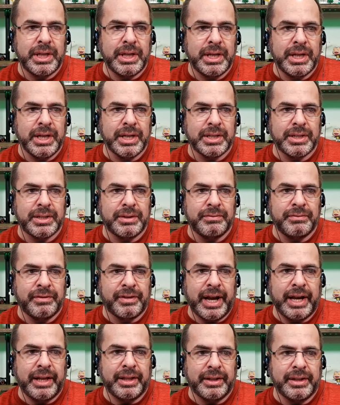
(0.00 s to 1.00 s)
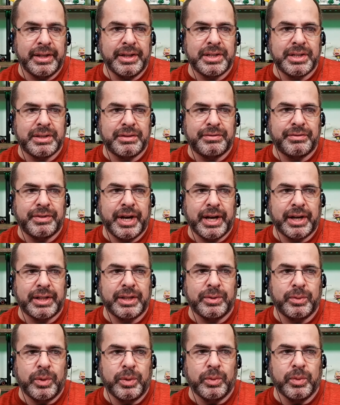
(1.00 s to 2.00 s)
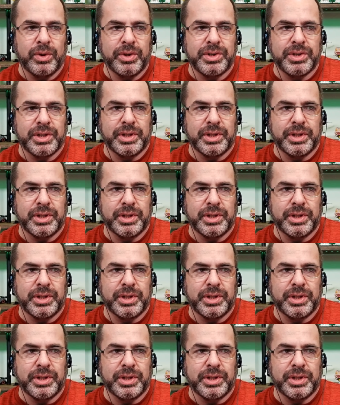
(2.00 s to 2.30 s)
it validates the fact that we weren't